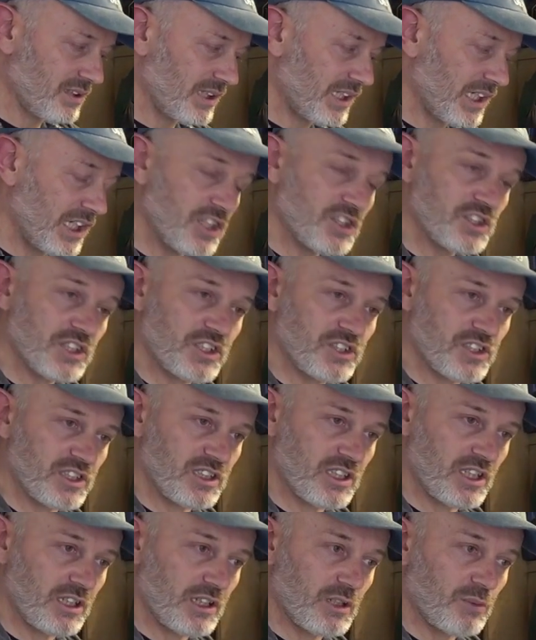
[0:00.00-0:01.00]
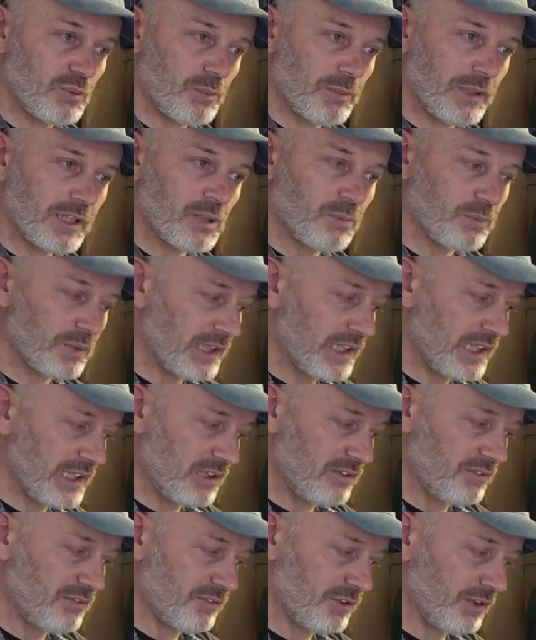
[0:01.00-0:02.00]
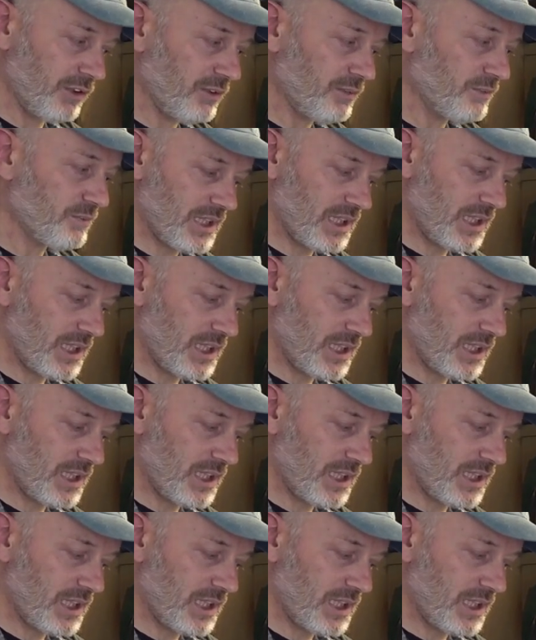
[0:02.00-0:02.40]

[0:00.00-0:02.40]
each engine unit will be completed in full.